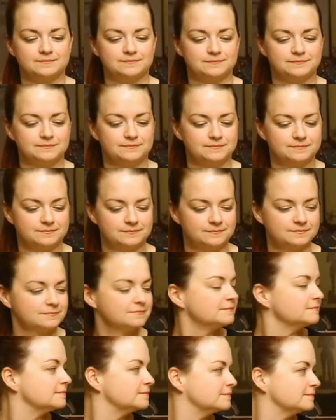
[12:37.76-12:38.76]

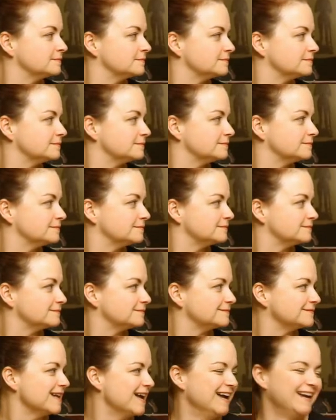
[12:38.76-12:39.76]

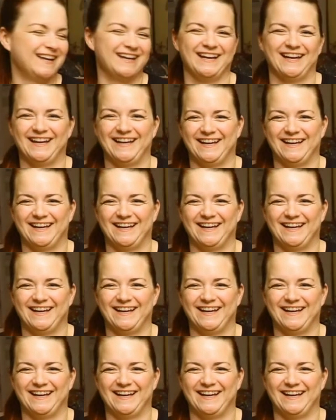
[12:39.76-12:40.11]
This person isn't speaking.